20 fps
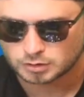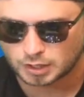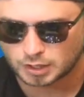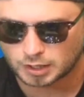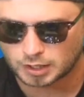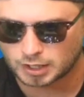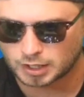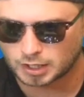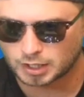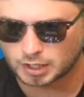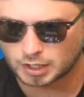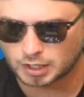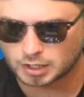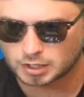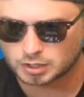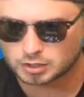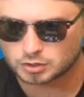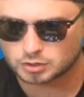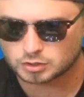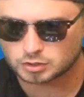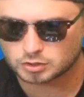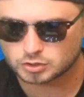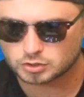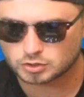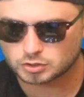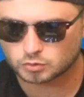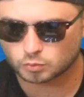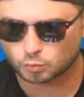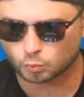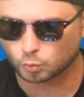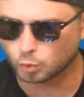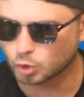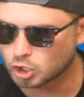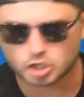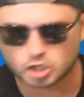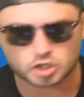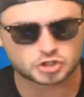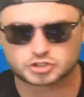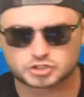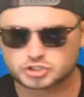uh,
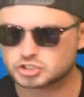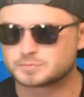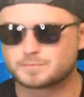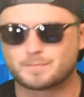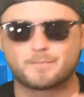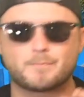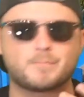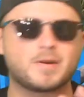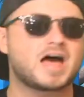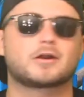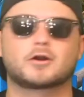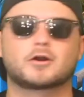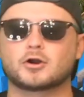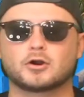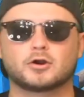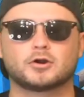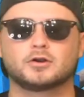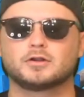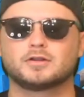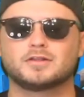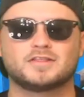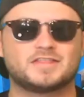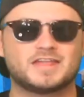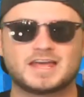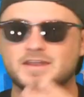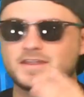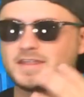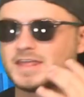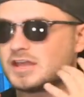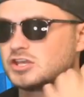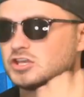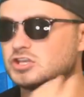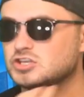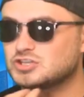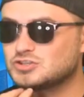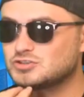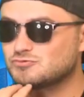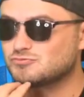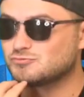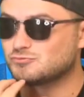work just better than
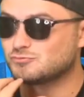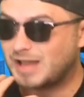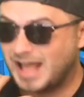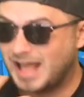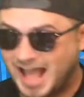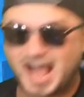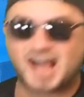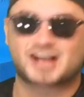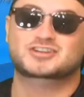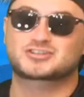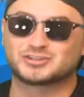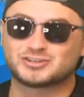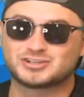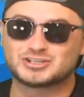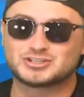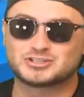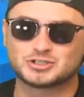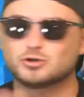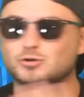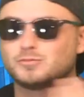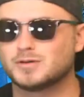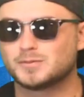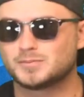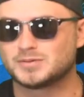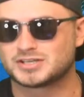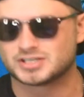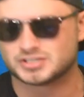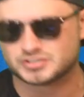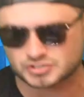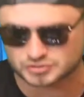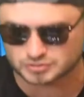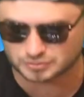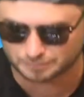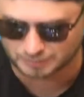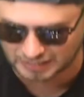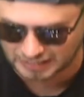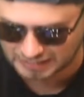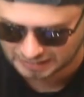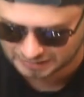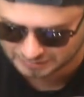they actually do, but because it's a
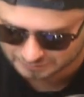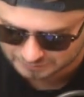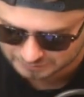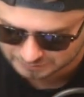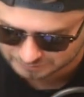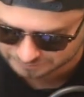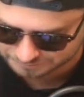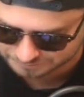bot,